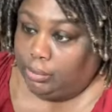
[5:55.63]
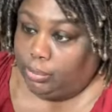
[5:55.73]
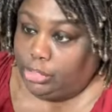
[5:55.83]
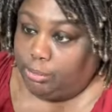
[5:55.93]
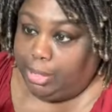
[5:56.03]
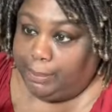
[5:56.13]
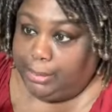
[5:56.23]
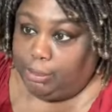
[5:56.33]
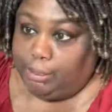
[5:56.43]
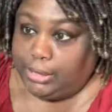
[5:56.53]
Once you pop
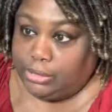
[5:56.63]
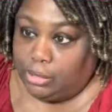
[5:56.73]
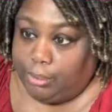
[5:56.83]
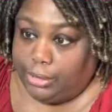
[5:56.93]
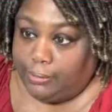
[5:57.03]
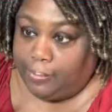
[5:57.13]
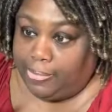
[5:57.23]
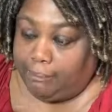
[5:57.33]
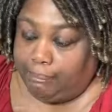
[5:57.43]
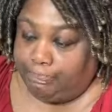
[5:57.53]
it open, it's open.
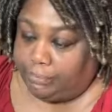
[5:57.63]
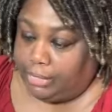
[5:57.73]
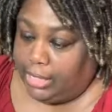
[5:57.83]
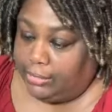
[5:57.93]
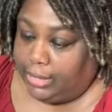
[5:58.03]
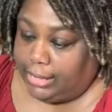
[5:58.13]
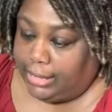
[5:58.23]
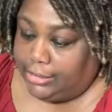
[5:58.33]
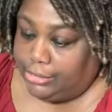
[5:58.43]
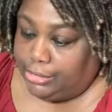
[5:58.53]
And then I
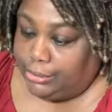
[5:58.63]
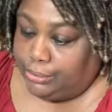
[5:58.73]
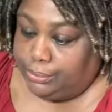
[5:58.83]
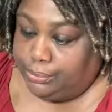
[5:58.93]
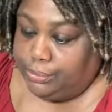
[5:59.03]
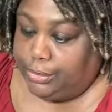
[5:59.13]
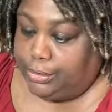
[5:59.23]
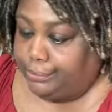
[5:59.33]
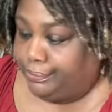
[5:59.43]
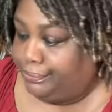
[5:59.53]
guess you know,